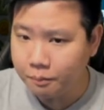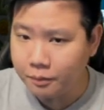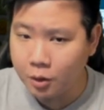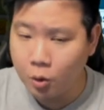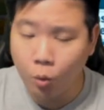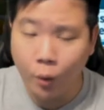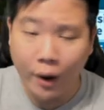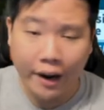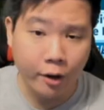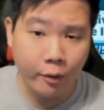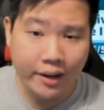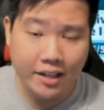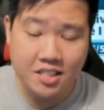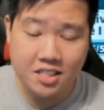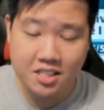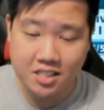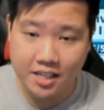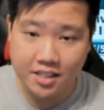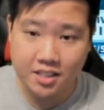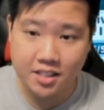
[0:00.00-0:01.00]
Why do I
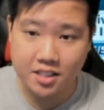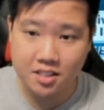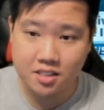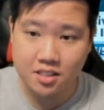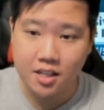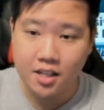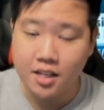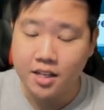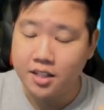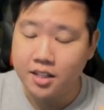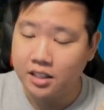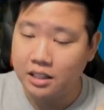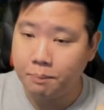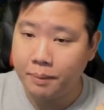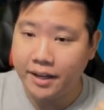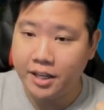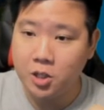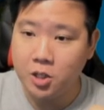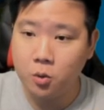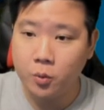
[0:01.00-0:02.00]
say this? The
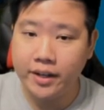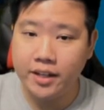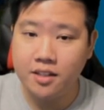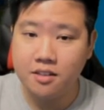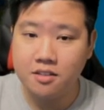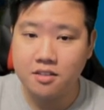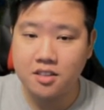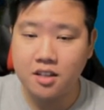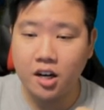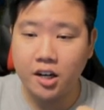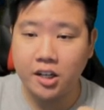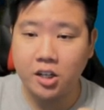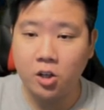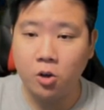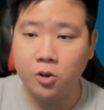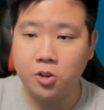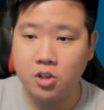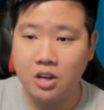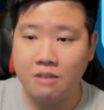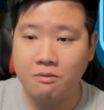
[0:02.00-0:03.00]
pay to wins are
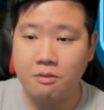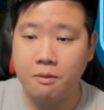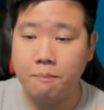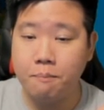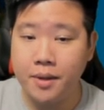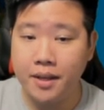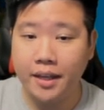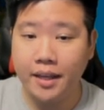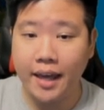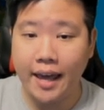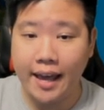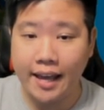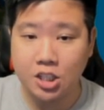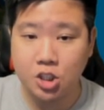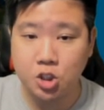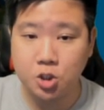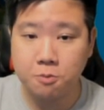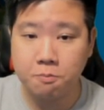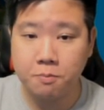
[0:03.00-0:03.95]
going to have a big edge